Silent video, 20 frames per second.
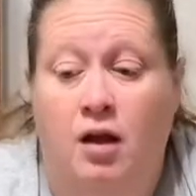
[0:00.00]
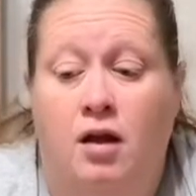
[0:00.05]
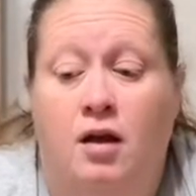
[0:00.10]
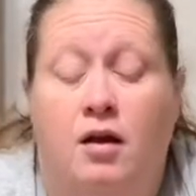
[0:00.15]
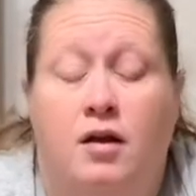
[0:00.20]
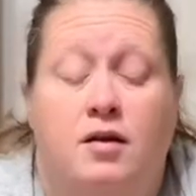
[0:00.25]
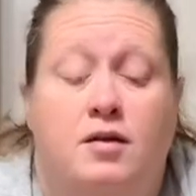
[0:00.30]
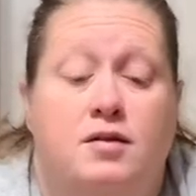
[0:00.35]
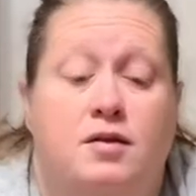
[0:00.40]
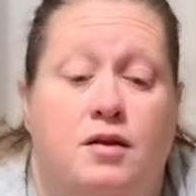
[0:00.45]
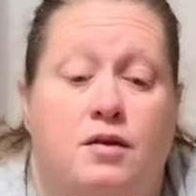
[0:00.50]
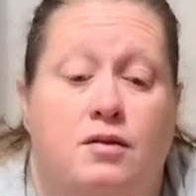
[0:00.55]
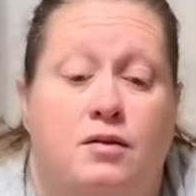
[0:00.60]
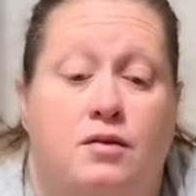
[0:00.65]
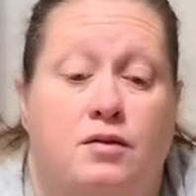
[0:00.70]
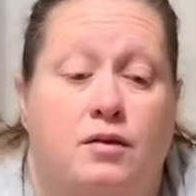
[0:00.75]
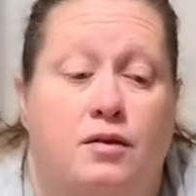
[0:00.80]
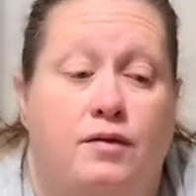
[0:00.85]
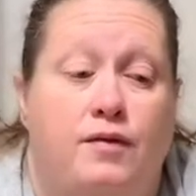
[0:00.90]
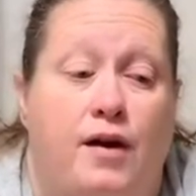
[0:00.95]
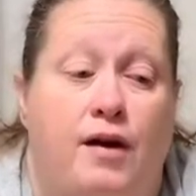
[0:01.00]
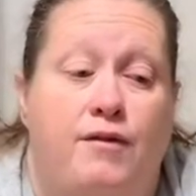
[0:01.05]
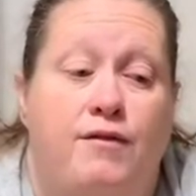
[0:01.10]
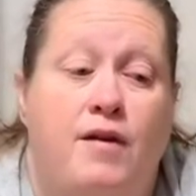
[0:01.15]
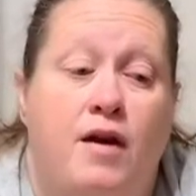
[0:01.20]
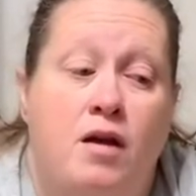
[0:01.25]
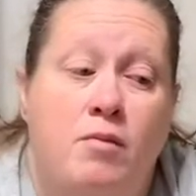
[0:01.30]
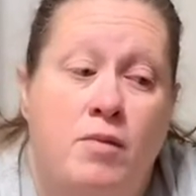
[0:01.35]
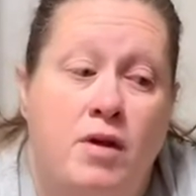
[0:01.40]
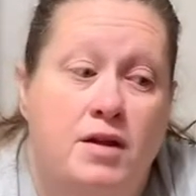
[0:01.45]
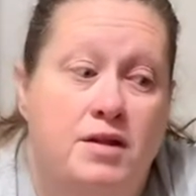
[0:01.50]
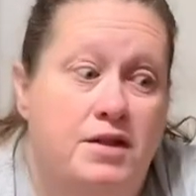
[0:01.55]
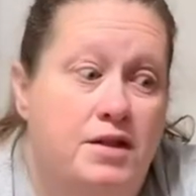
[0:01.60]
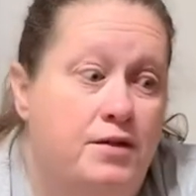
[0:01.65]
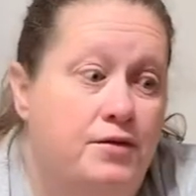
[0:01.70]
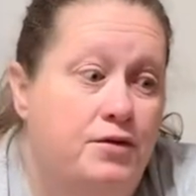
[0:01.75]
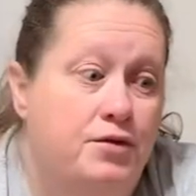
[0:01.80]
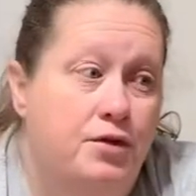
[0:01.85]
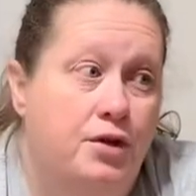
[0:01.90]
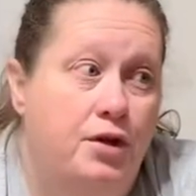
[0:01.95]
So if I find myself
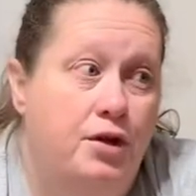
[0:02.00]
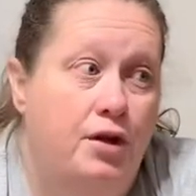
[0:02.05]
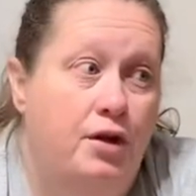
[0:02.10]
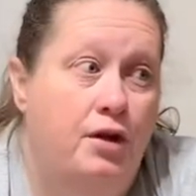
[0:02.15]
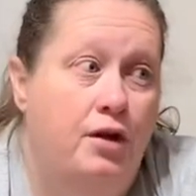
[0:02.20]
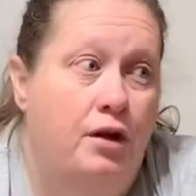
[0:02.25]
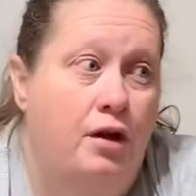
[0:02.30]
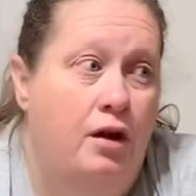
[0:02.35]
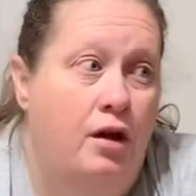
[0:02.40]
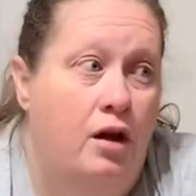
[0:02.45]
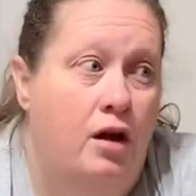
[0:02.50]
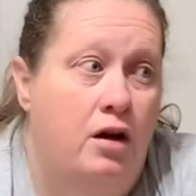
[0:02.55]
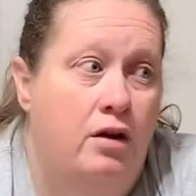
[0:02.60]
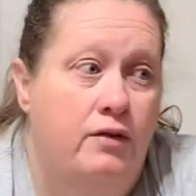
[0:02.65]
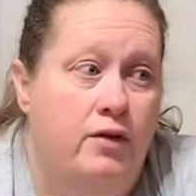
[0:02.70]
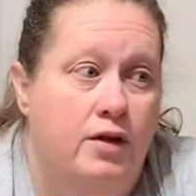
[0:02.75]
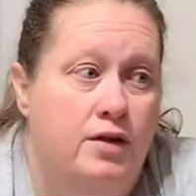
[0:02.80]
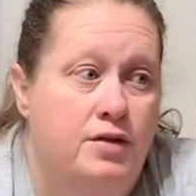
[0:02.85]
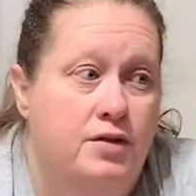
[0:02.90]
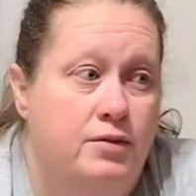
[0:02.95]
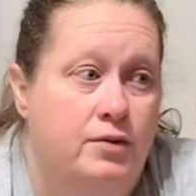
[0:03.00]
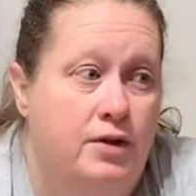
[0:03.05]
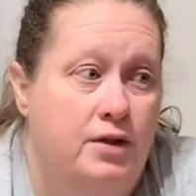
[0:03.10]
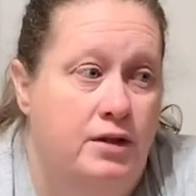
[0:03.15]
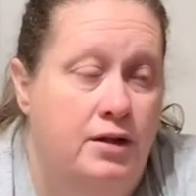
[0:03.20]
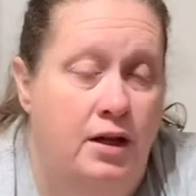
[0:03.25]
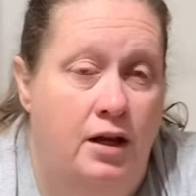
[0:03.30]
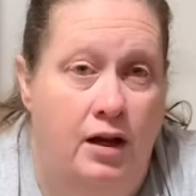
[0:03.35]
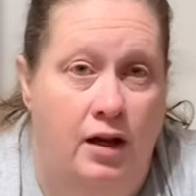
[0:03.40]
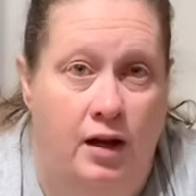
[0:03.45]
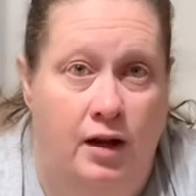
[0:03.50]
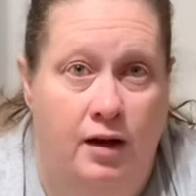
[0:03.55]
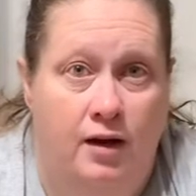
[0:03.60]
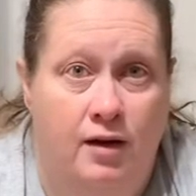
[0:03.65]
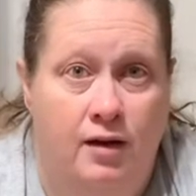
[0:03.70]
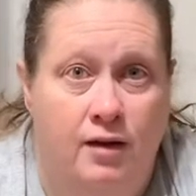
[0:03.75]
drinking a lot of unsweet tea,